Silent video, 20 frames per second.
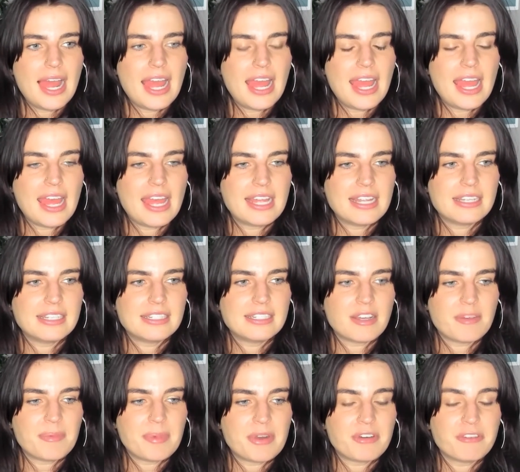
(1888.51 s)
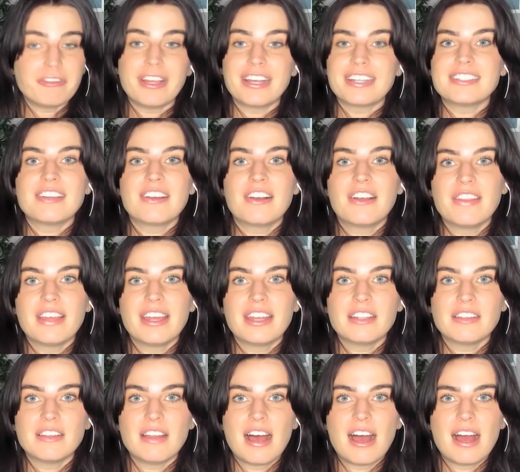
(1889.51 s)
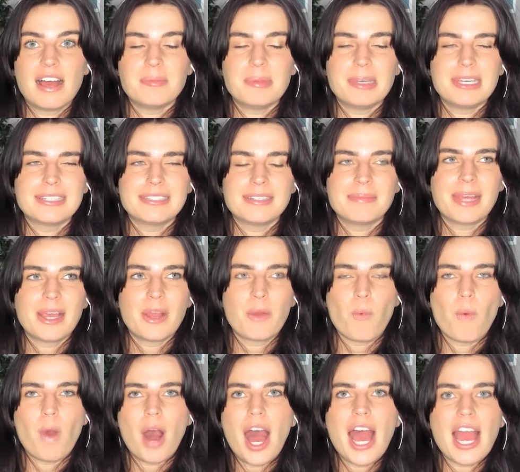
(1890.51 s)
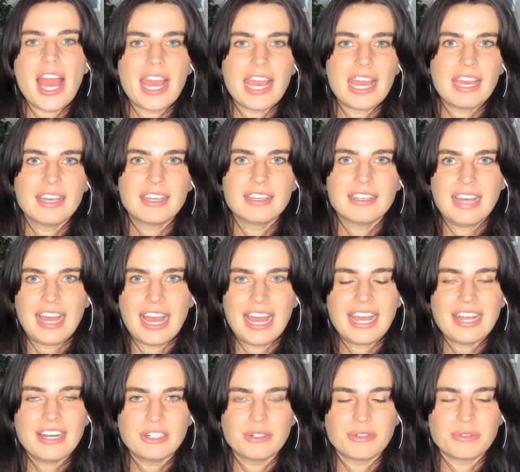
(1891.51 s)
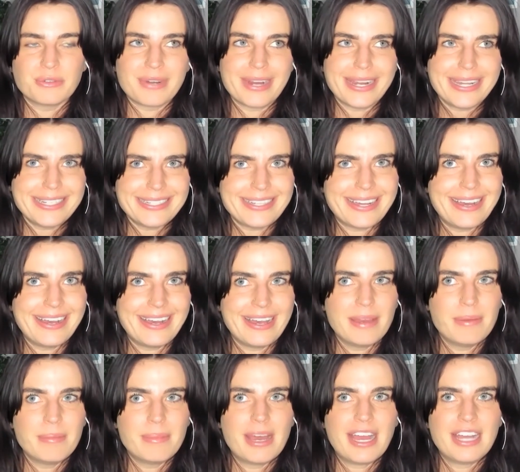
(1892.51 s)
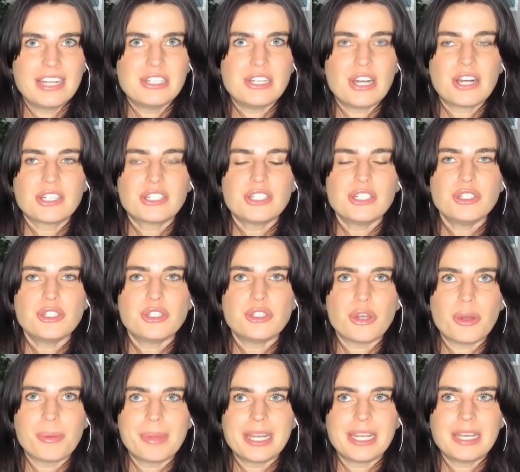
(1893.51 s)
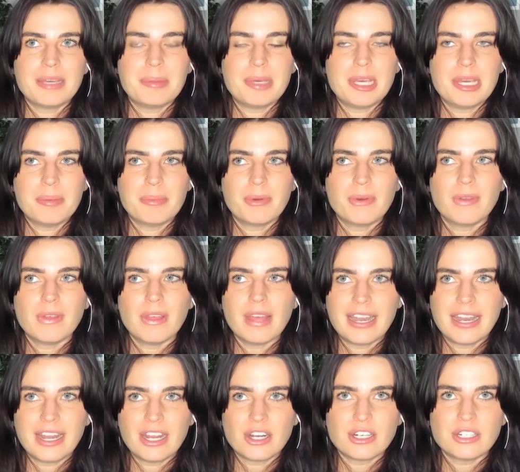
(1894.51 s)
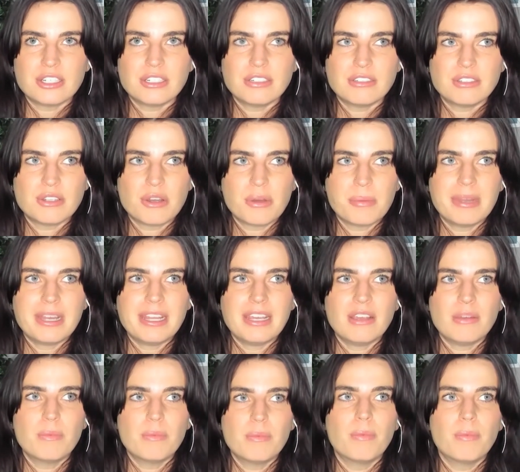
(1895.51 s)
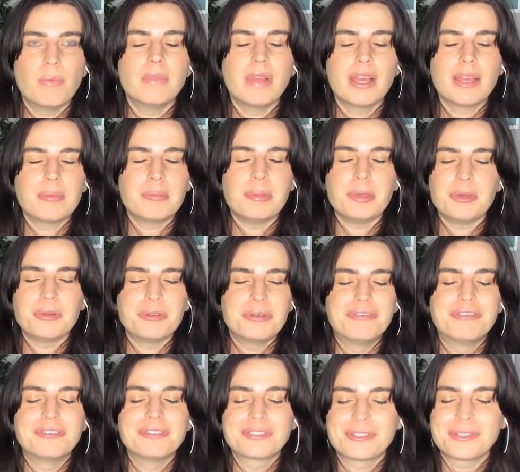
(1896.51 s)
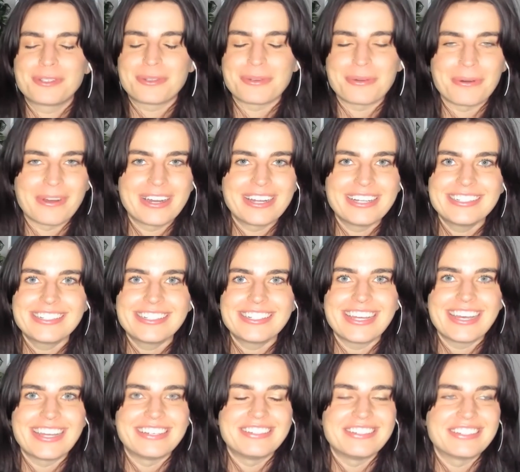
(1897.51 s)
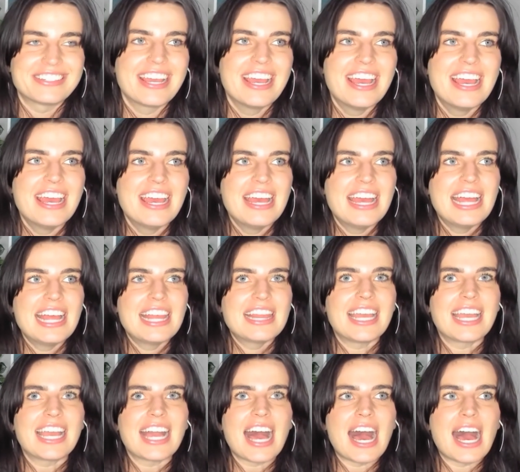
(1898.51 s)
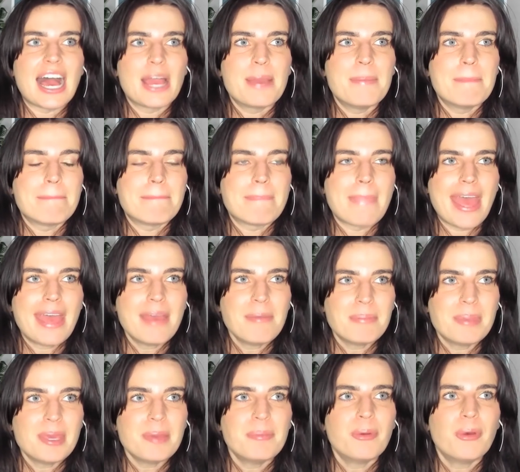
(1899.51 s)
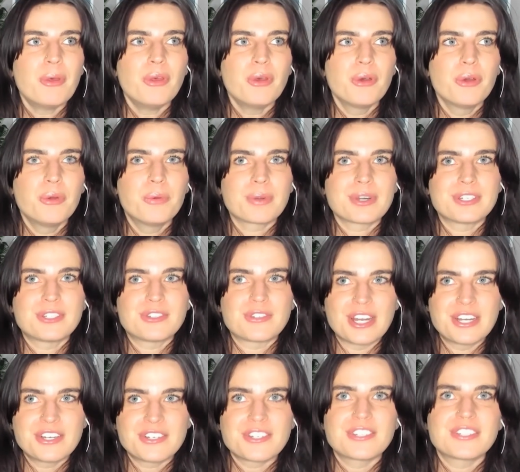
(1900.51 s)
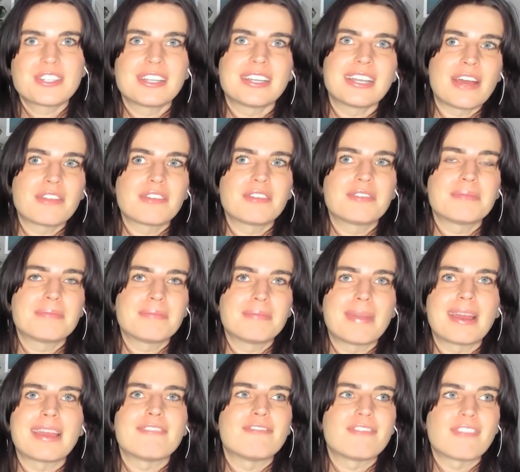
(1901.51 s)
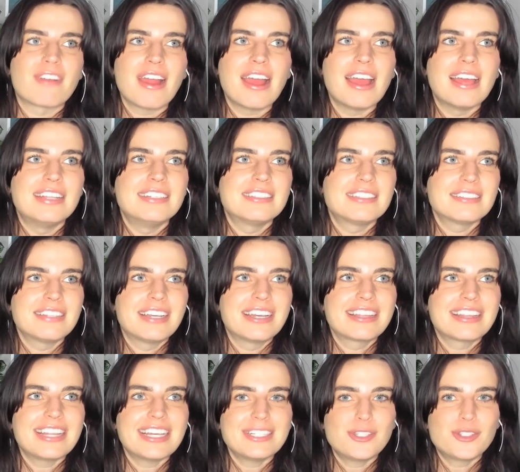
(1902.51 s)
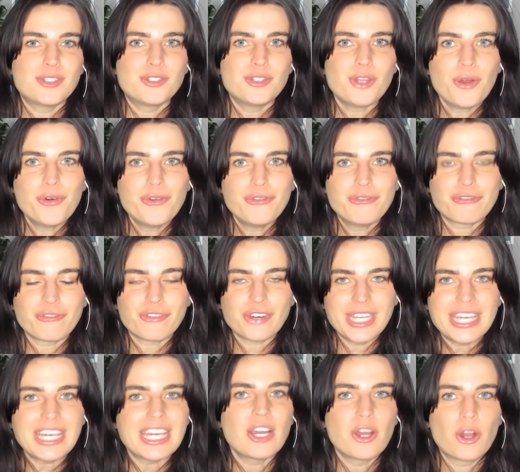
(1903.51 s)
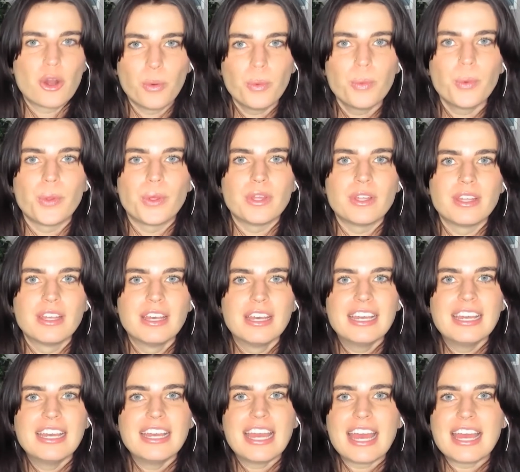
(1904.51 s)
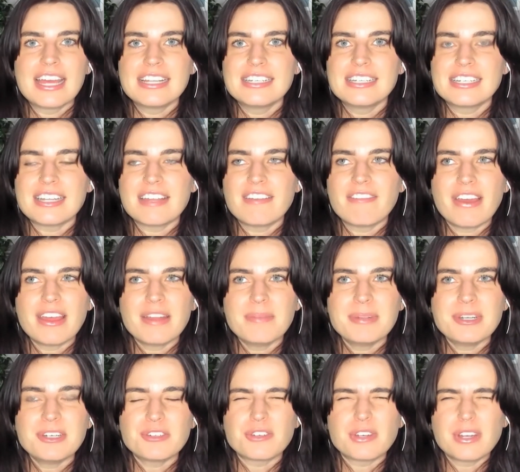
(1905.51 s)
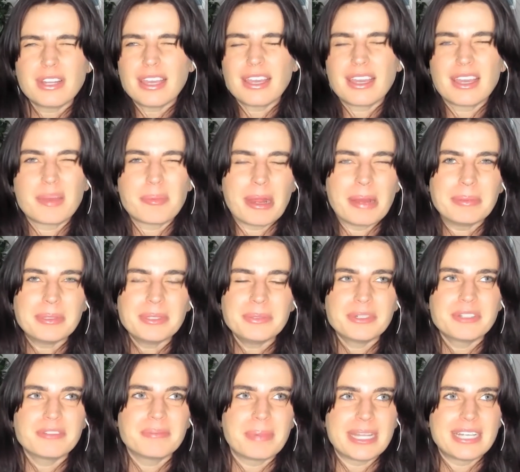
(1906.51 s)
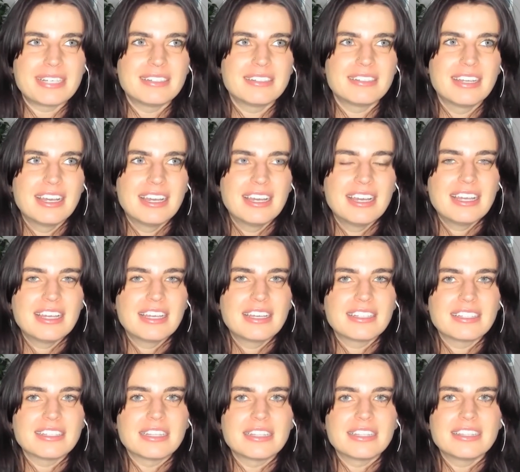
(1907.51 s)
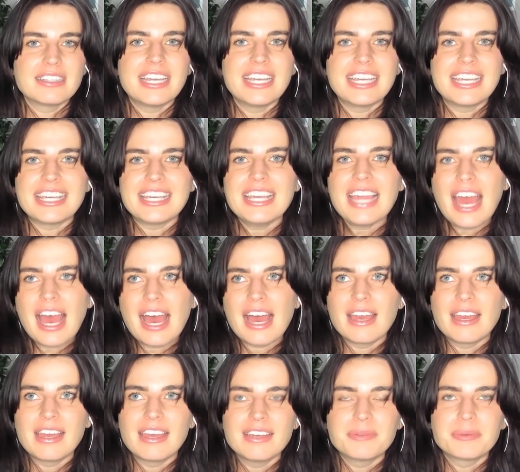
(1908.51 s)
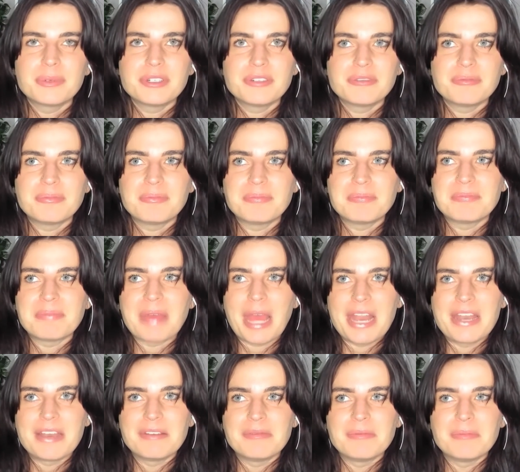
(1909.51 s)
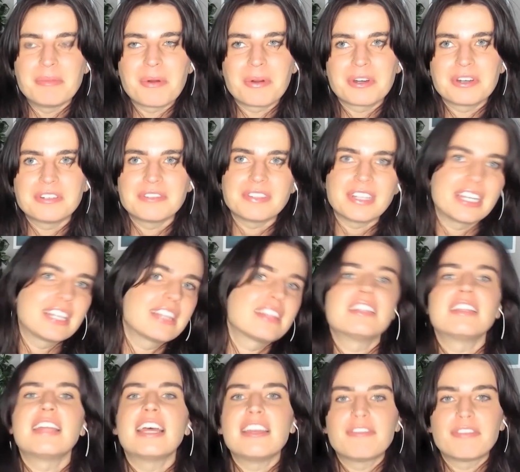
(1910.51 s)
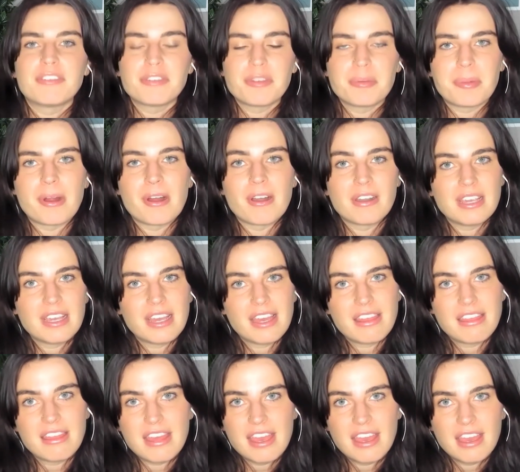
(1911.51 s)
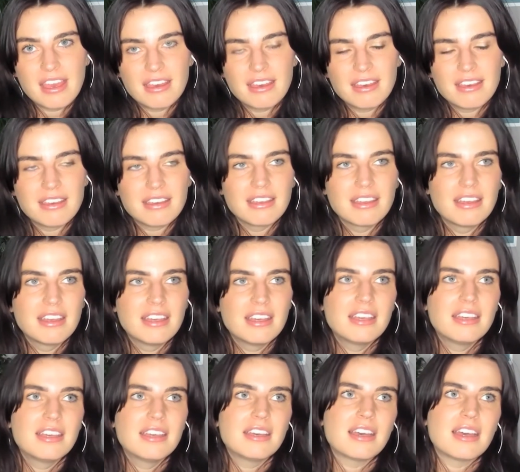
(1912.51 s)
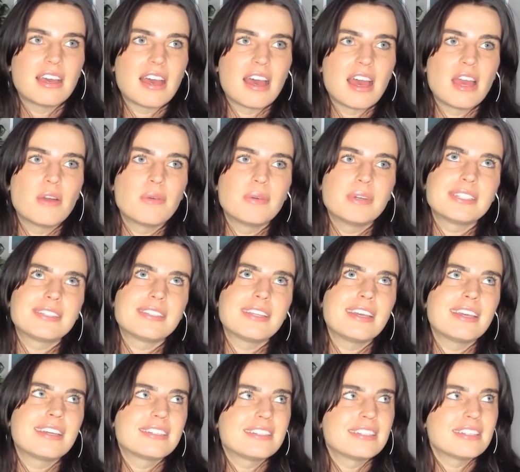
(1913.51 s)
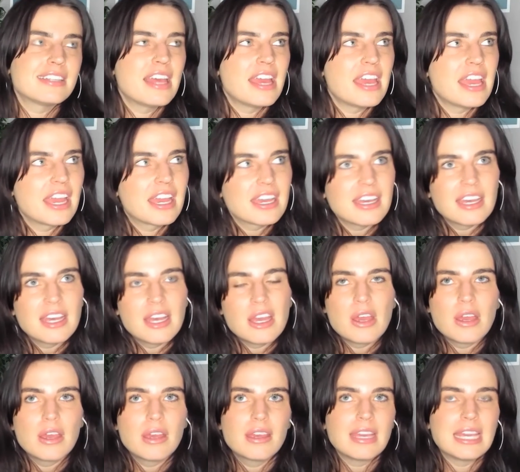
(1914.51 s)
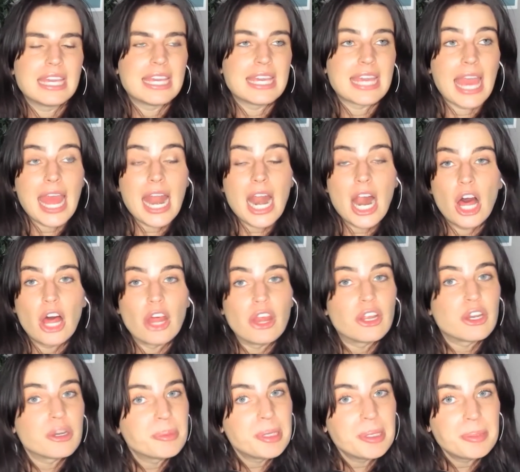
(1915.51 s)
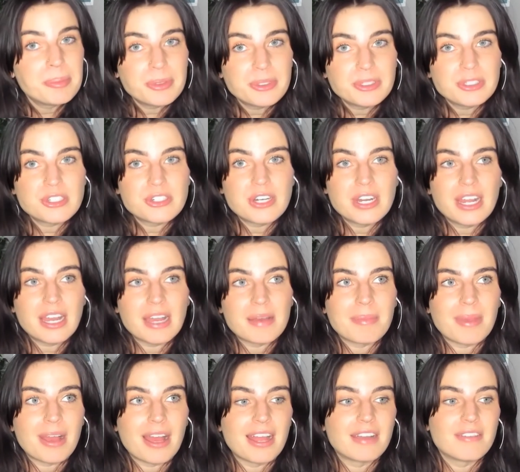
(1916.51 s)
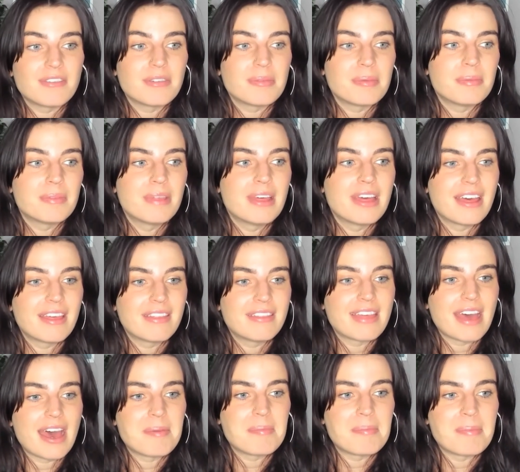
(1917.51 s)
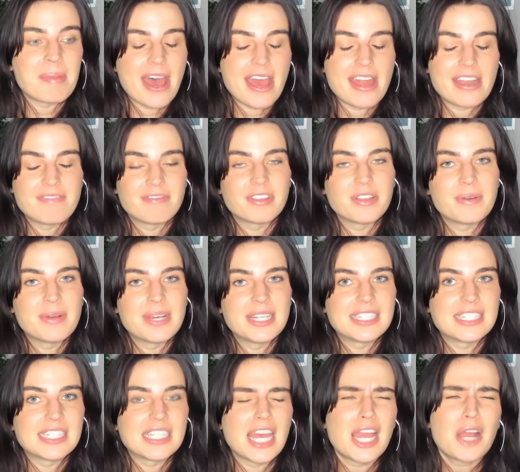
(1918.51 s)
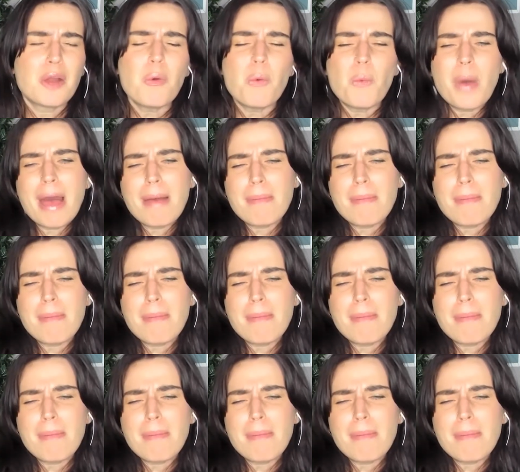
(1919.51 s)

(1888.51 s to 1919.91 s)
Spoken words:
And I've been reflecting on that a lot, because I'm like, why? I had a great time. I talked to so many people and I heard so many like beautiful stories, and like I met people who were strangers and now they're my friend. Like, that's so freaking cool. And if I had been drinking, I probably would have been like, I would have been more of like the life of the party, I think. I always like to like get other people to drink. I'm kind of that bad influence, like, one